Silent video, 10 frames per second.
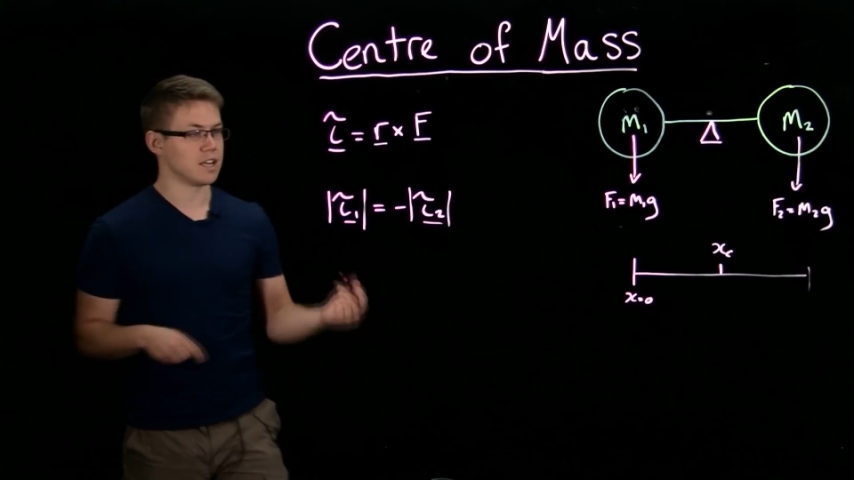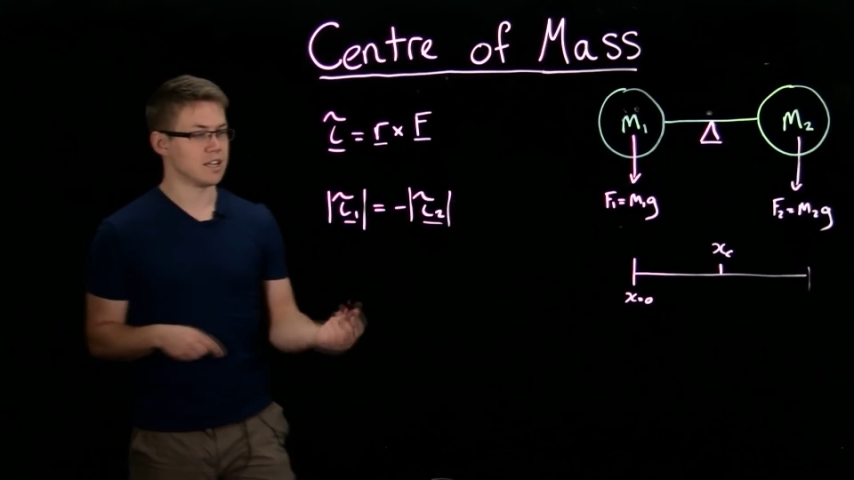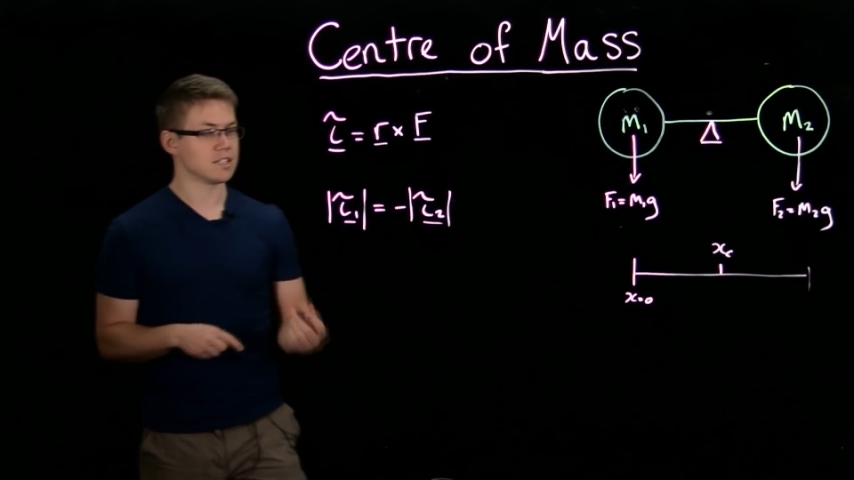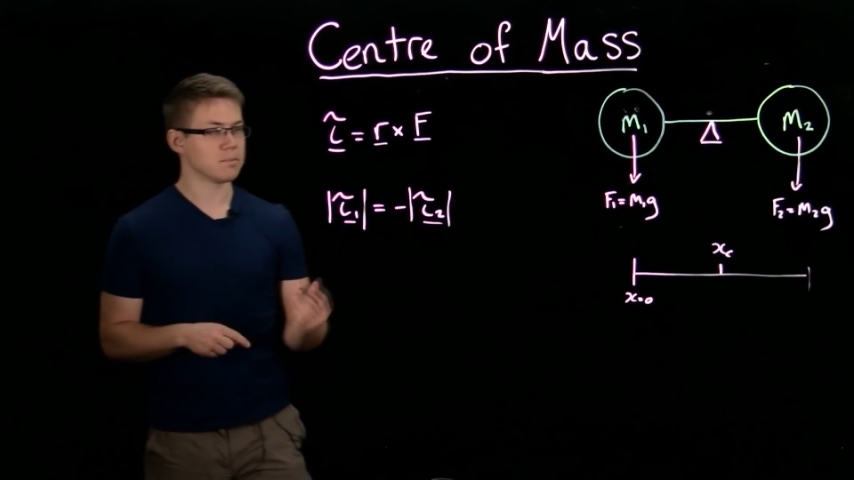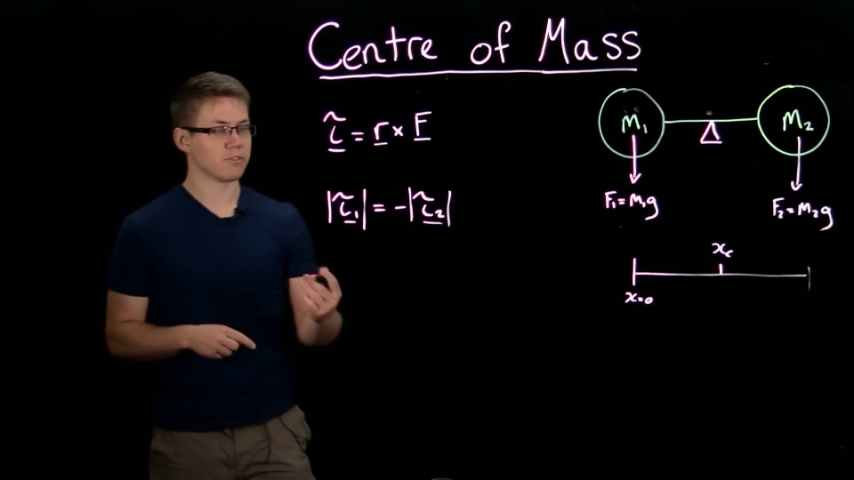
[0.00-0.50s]
here
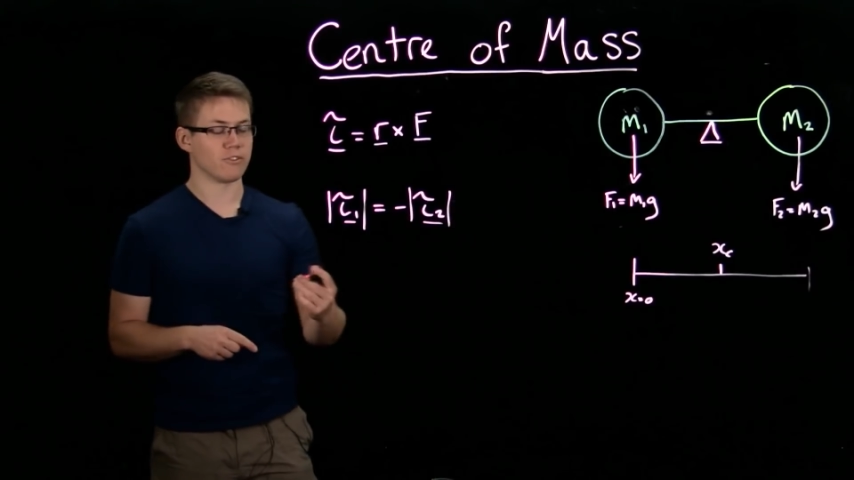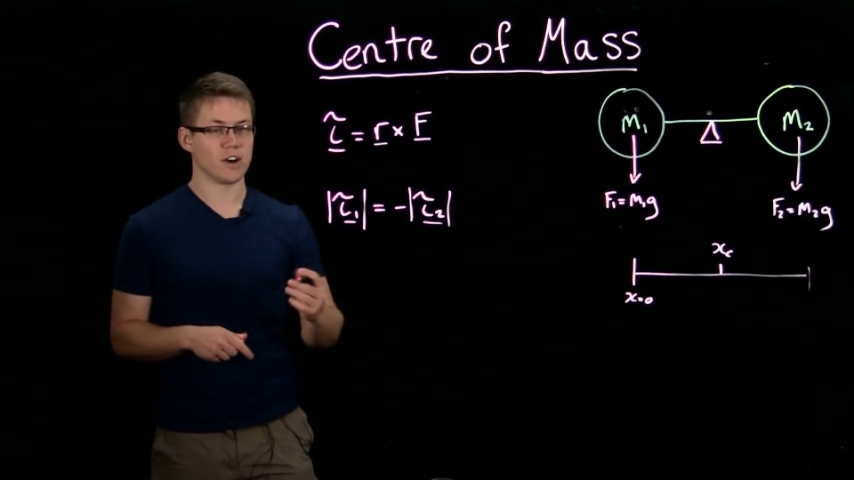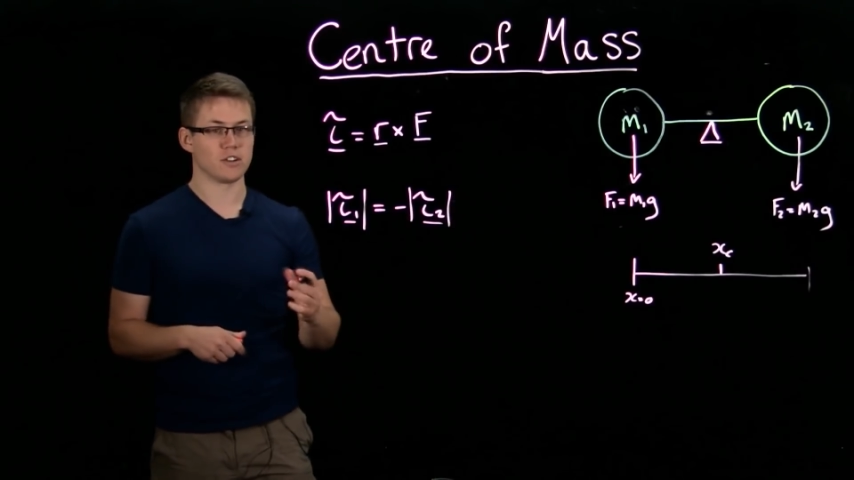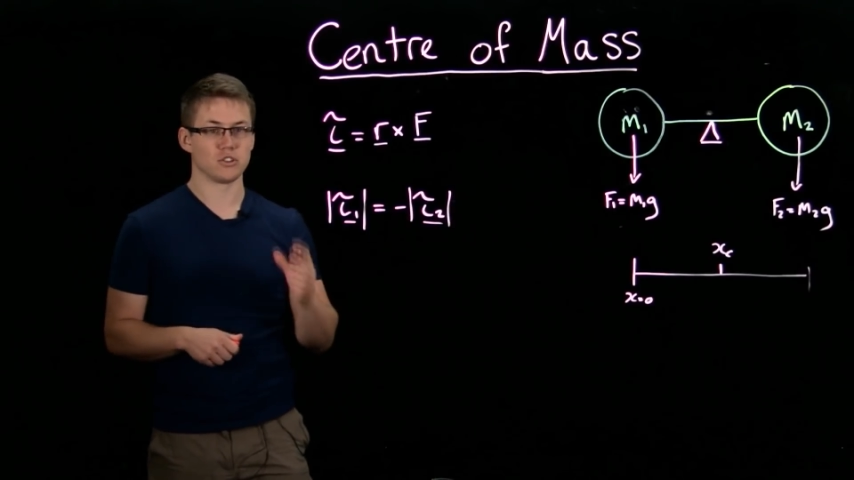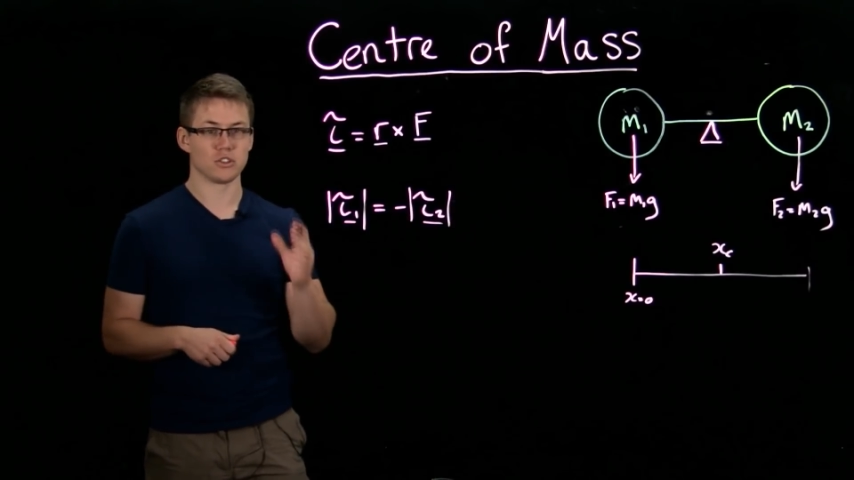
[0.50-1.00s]

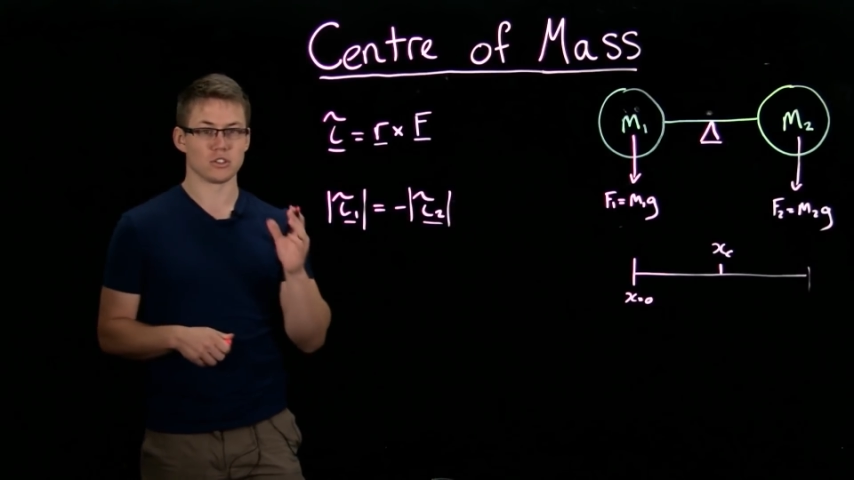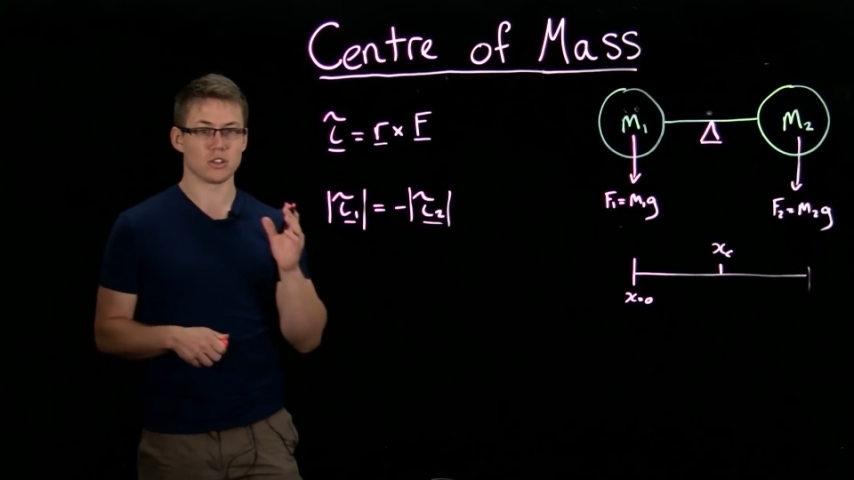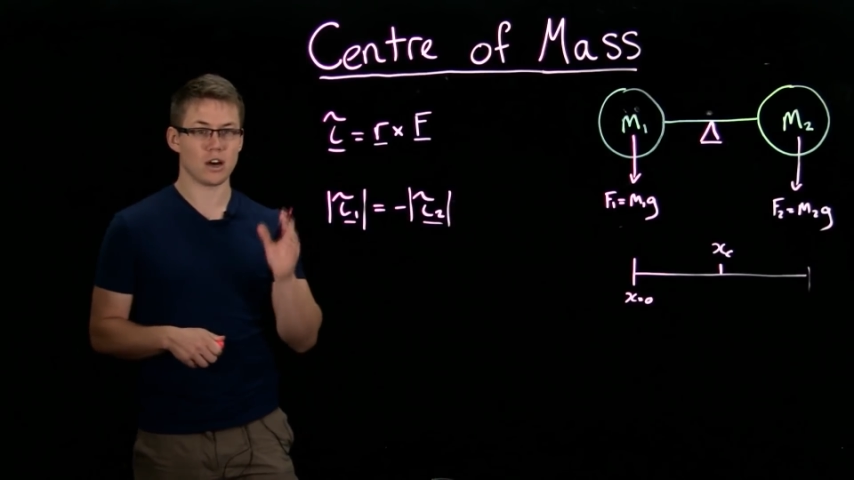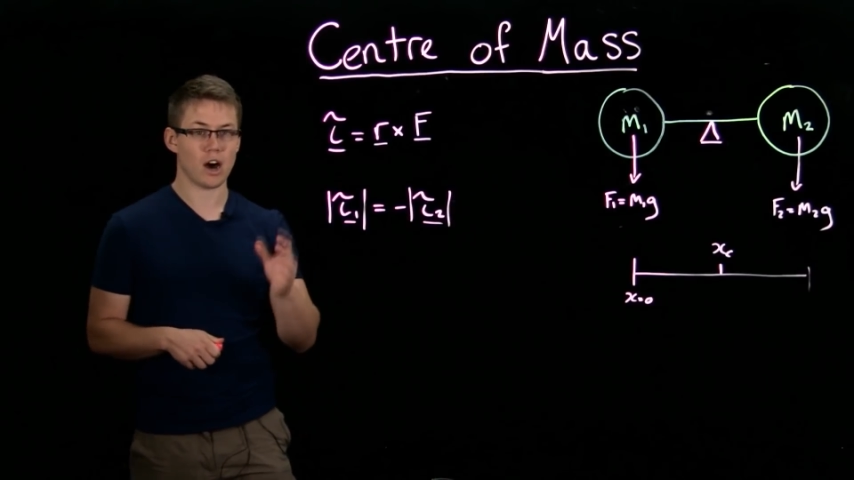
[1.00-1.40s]
simplifies to just